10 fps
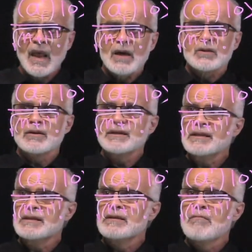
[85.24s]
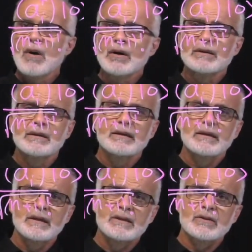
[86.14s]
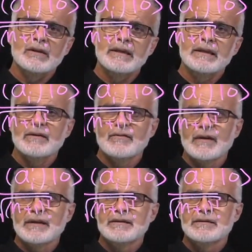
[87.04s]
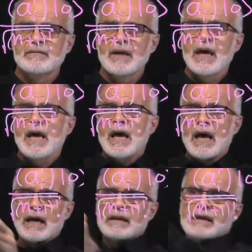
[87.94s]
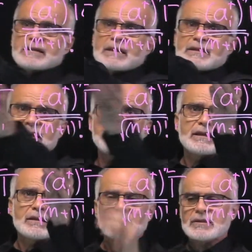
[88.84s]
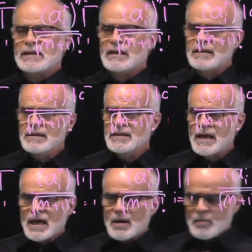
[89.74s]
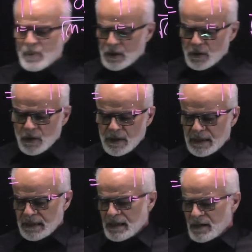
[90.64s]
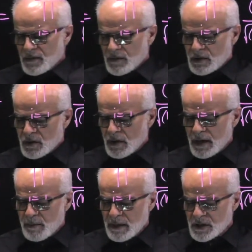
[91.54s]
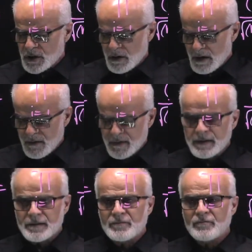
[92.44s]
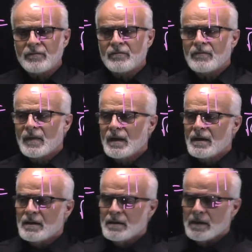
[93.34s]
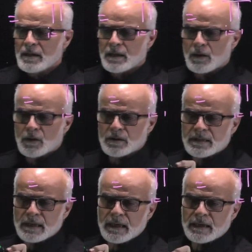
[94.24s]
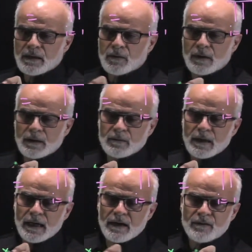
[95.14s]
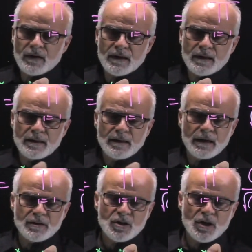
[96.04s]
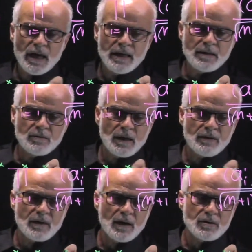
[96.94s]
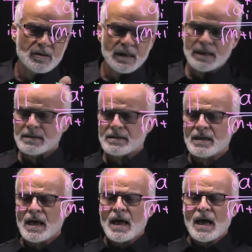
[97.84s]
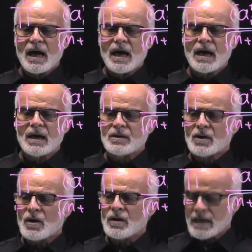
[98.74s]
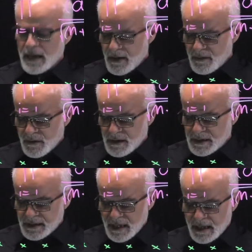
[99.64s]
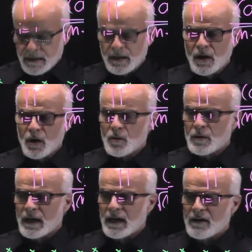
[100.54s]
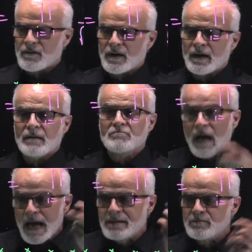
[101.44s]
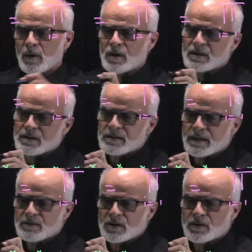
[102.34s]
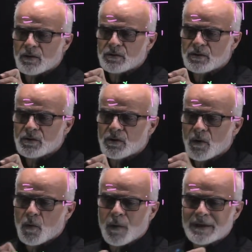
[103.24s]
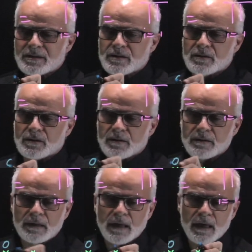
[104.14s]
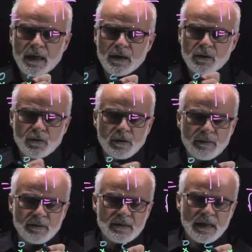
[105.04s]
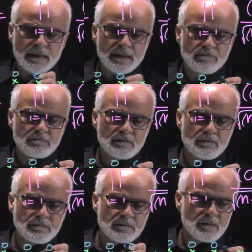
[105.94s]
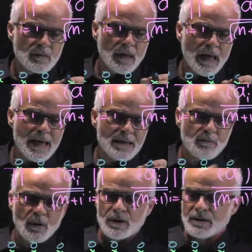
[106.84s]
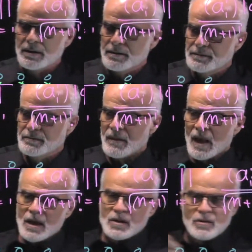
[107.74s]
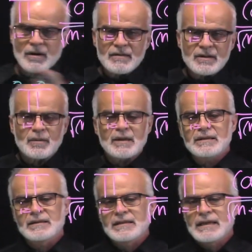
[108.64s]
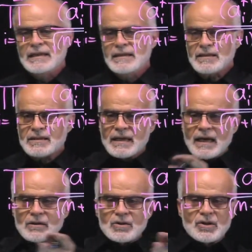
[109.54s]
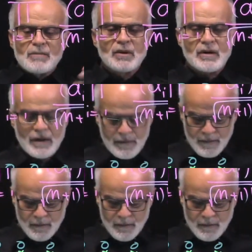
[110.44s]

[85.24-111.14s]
So this is the Mott insulating phase. And as I said, it looks like this. Pictorially, if we draw a picture of it, it looks like, well, we have the chain, we have our sites, and on every site we have N particles. I'm just going to draw one circle to represent a particle. So we have these particles like this, they cannot jump around.